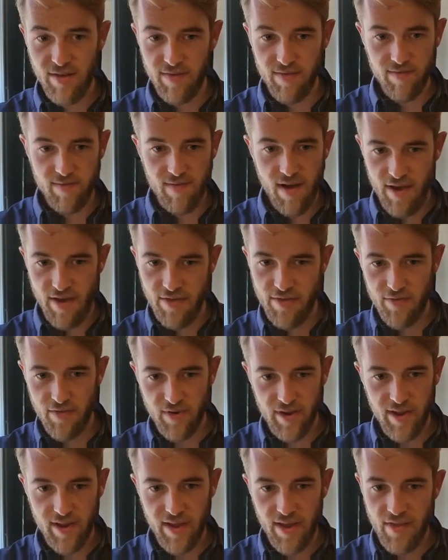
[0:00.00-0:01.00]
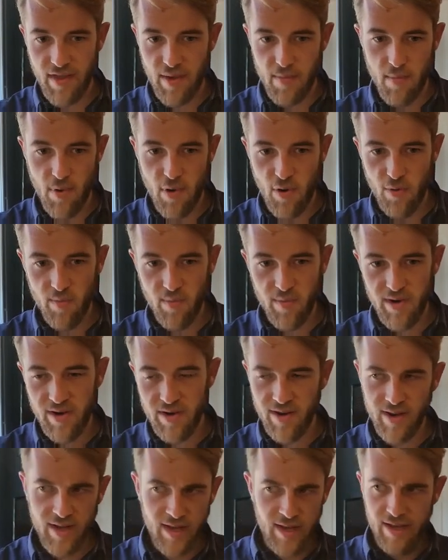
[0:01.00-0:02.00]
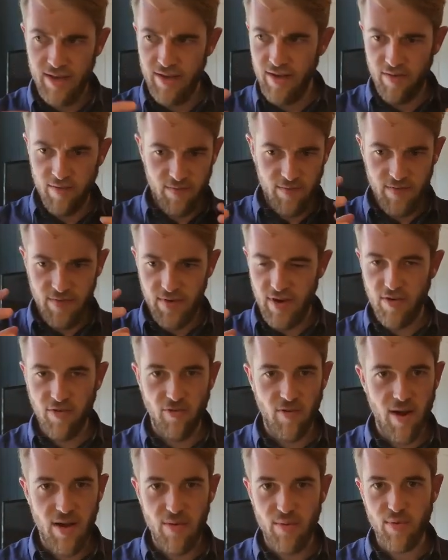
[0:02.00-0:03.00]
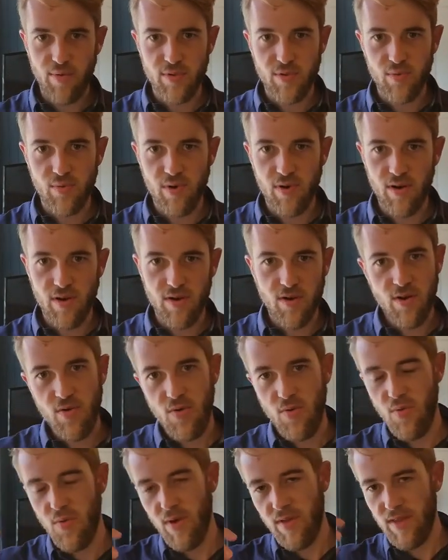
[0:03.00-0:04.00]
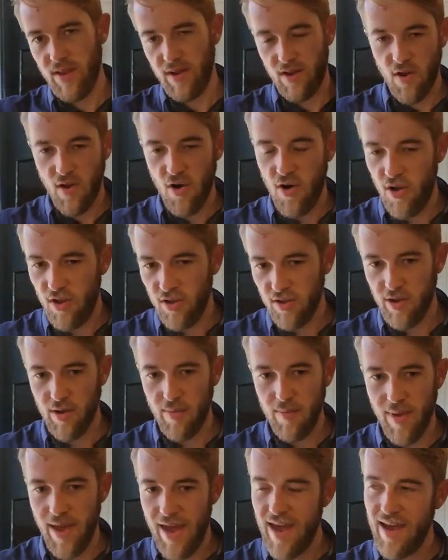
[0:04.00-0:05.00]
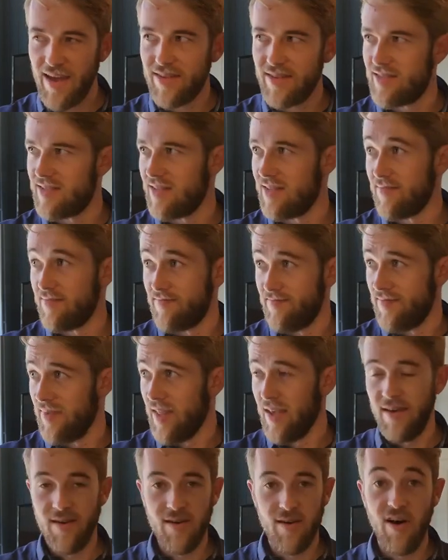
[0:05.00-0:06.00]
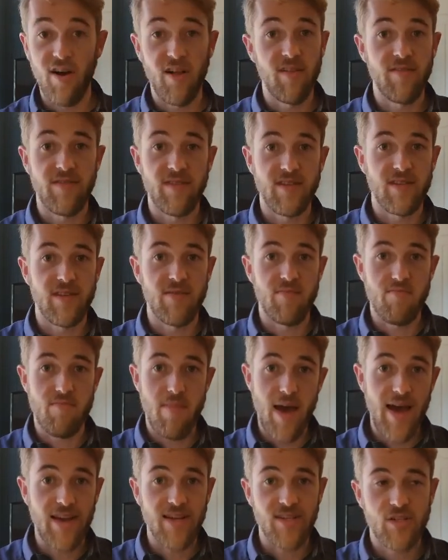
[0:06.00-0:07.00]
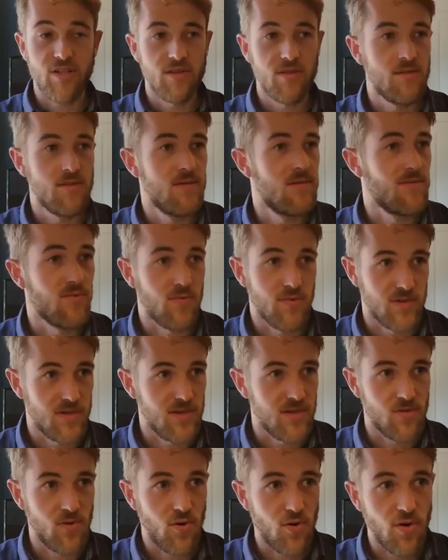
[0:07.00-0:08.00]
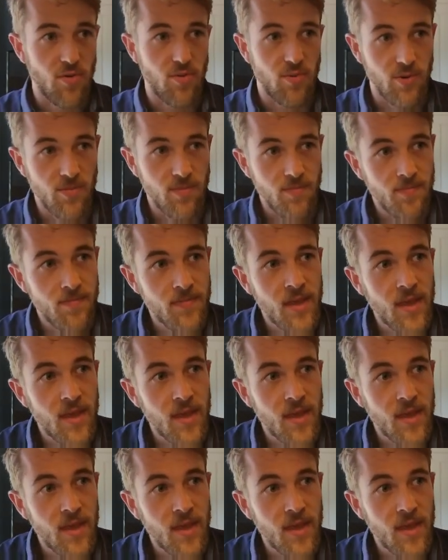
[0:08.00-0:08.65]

of i3 at that moment, figure out what you want to do, and then call commands and all of this in bash, which is horrible.